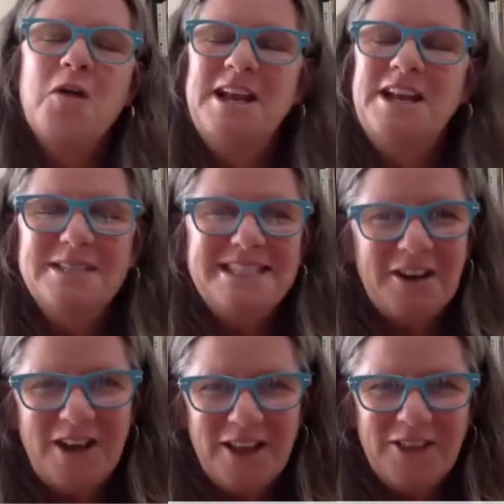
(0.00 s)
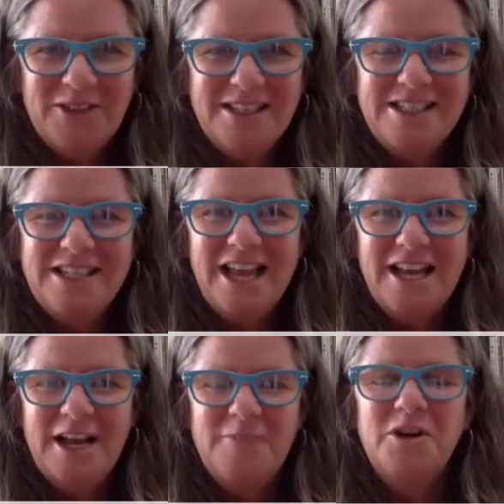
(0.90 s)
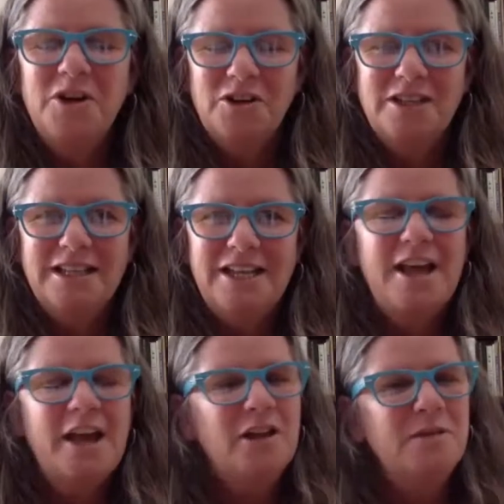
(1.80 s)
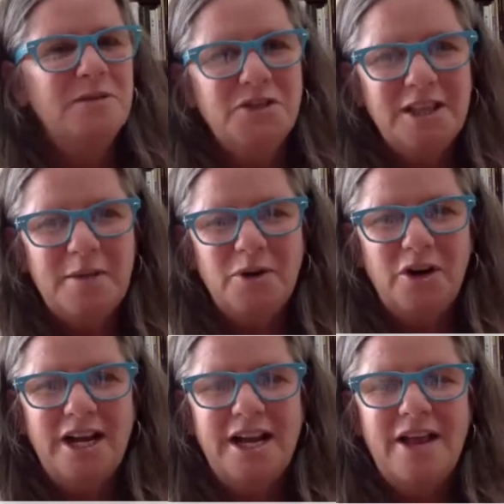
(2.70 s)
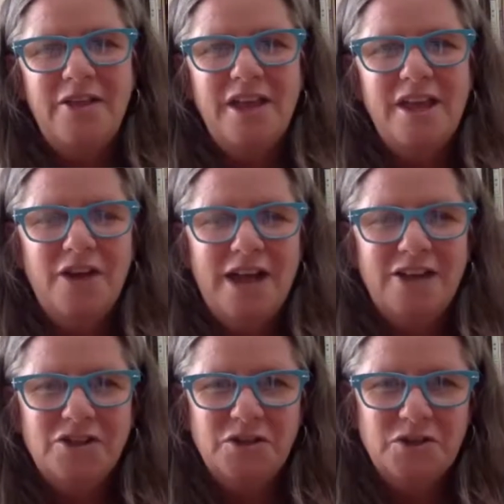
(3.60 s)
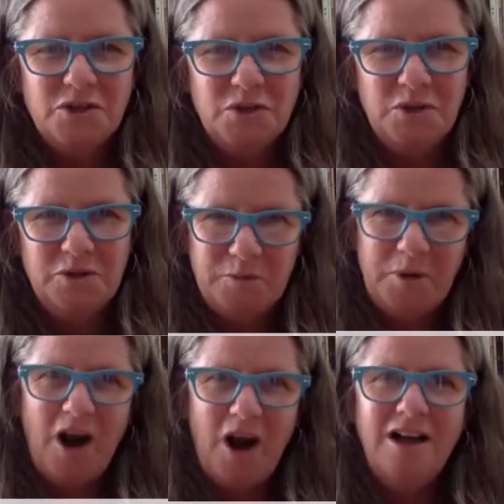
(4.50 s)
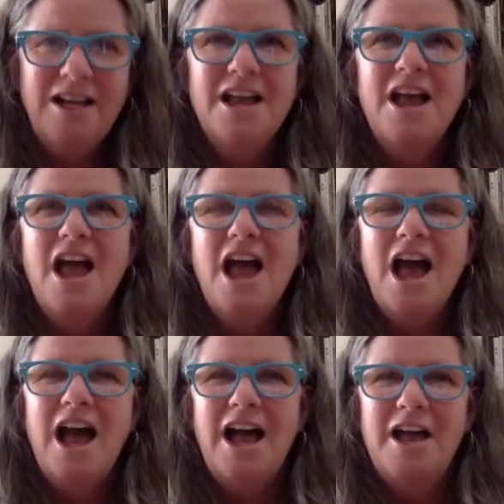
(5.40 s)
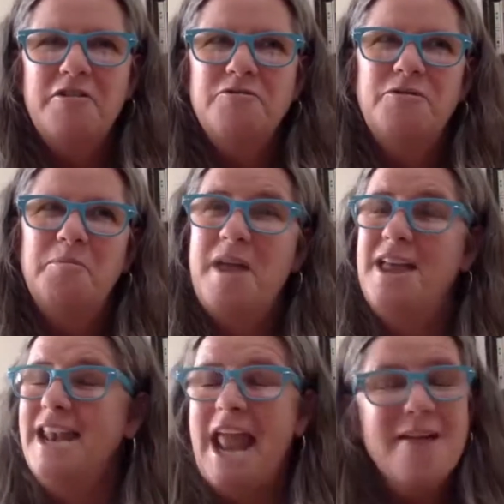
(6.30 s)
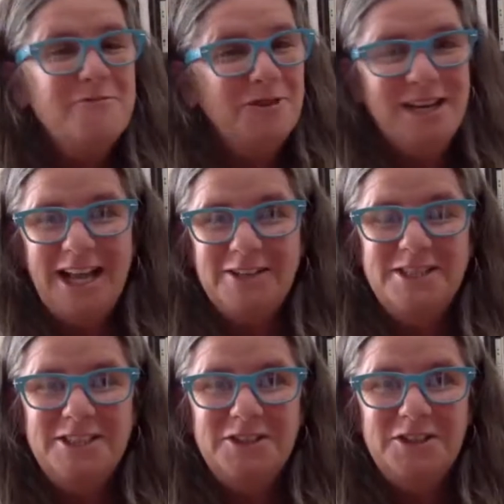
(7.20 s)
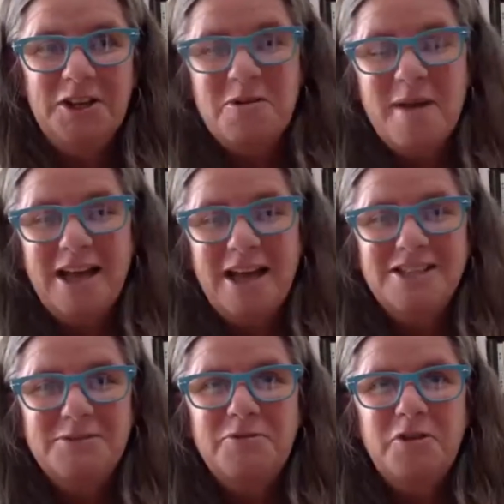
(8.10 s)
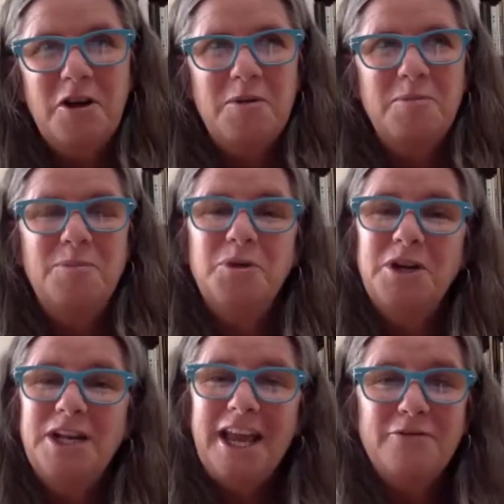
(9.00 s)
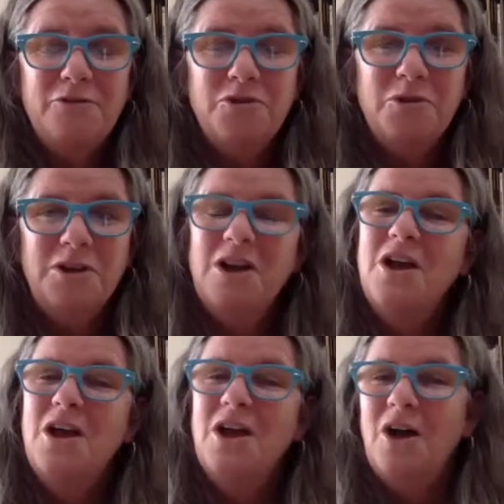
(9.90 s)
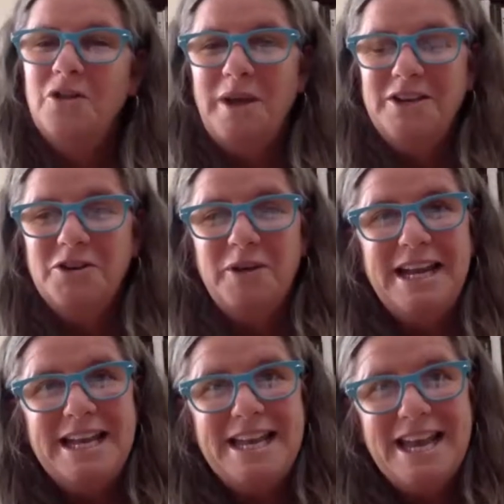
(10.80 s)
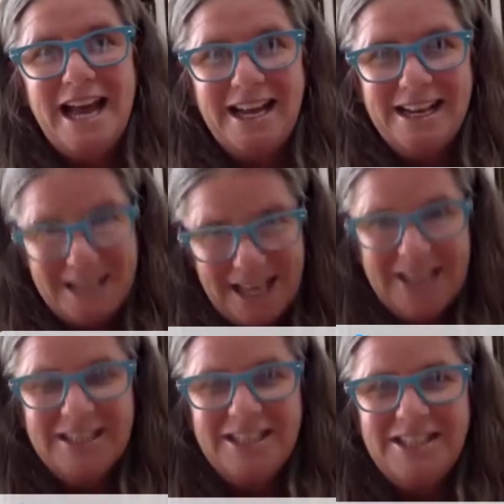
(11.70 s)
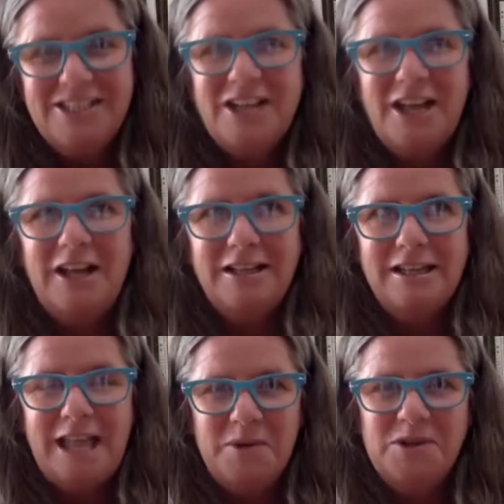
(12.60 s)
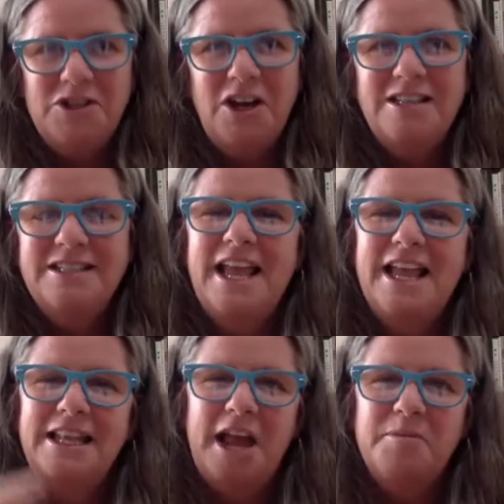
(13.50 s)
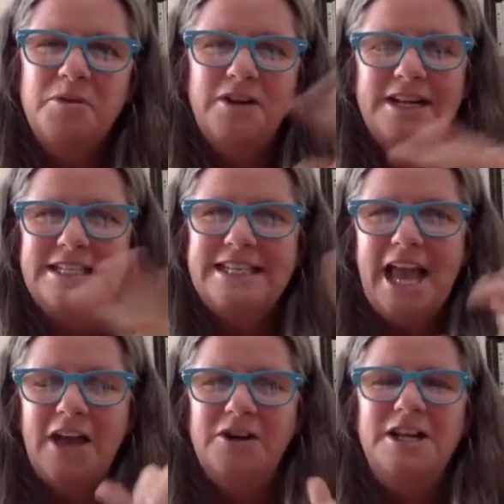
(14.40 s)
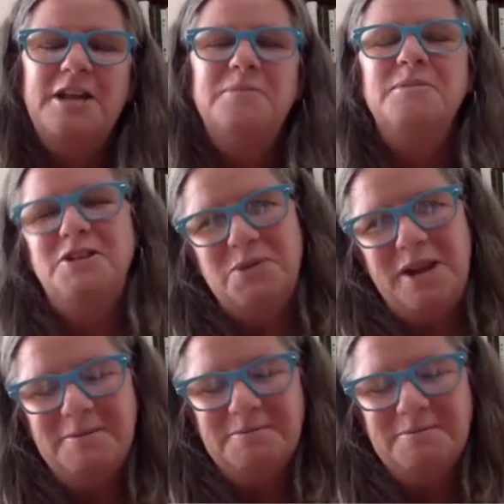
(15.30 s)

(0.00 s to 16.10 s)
name is Tara Etheridge, and I'm currently the elementary librarian at the International School of Prague. I've been every kind of teacher you can imagine, from pre-K four all the way to grade nine English, uh, language arts, and library scattered in between.